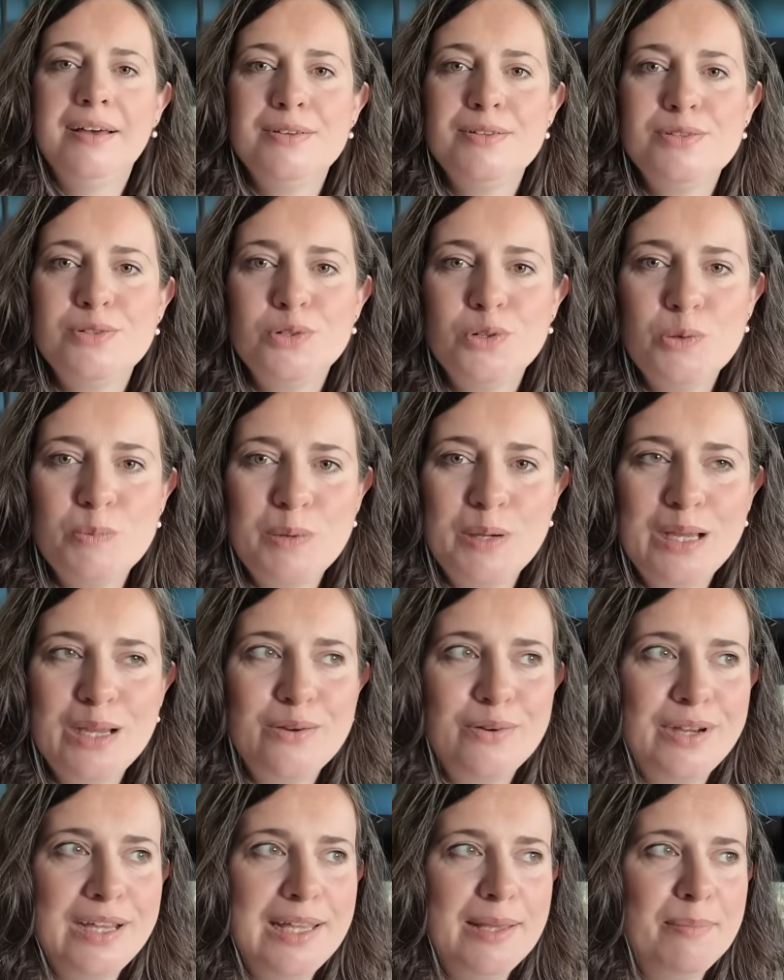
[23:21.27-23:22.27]
strawberry
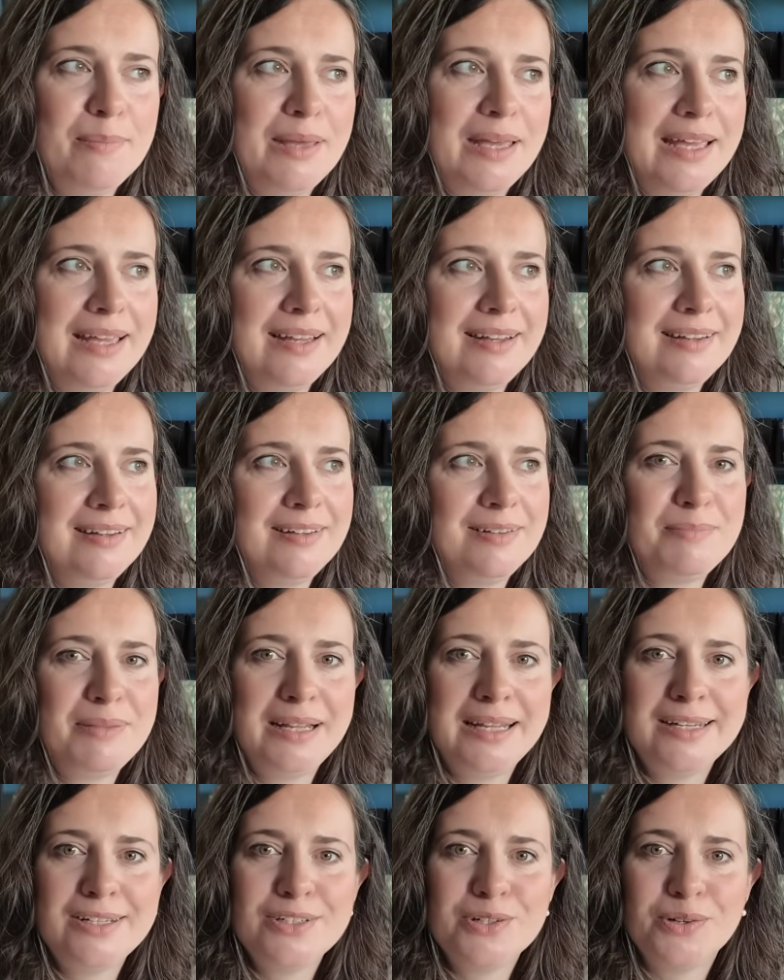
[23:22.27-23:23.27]
cream in
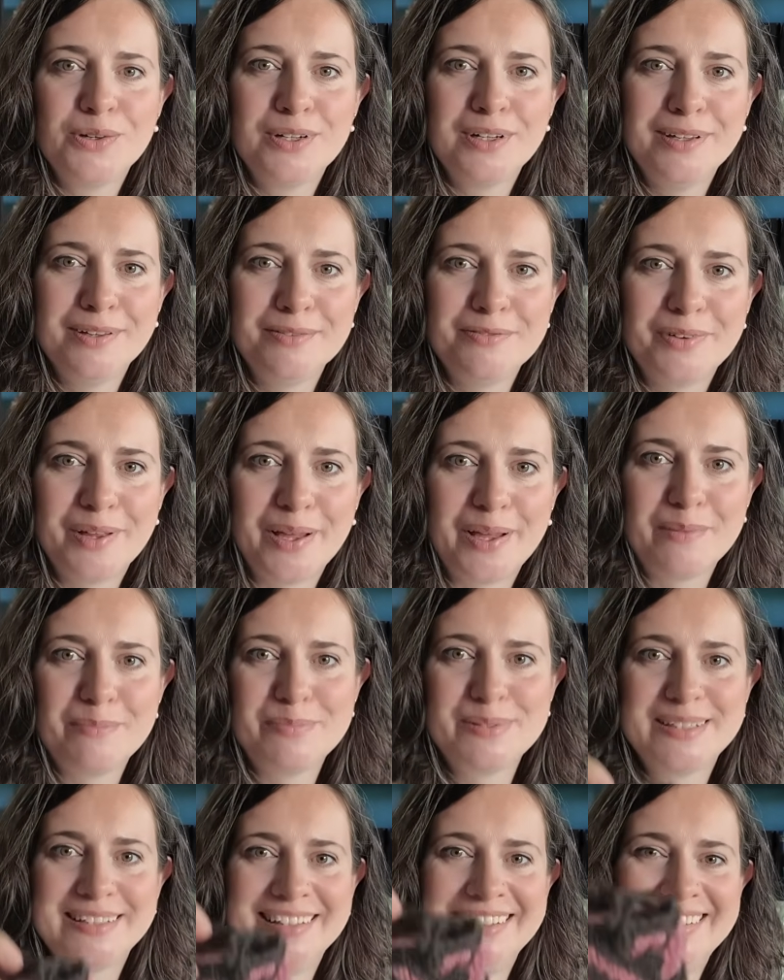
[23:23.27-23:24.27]
plain chocolate vibes.